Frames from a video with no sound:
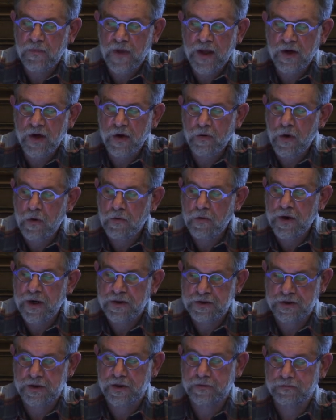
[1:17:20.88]
I don't know, what would
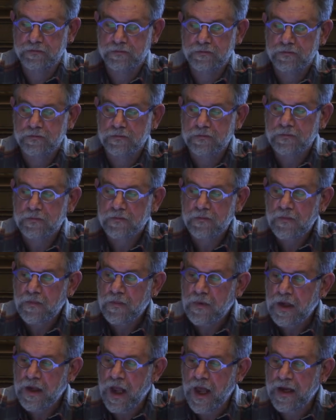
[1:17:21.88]
I
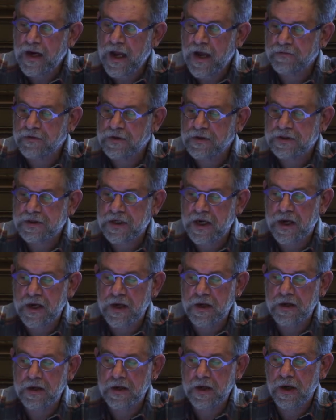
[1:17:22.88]
say? I'd have to
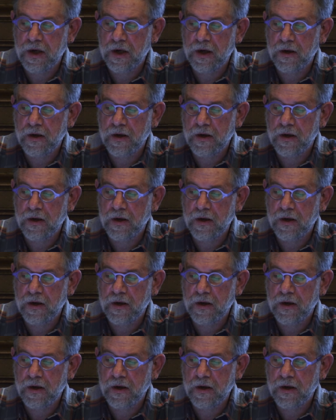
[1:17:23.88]
say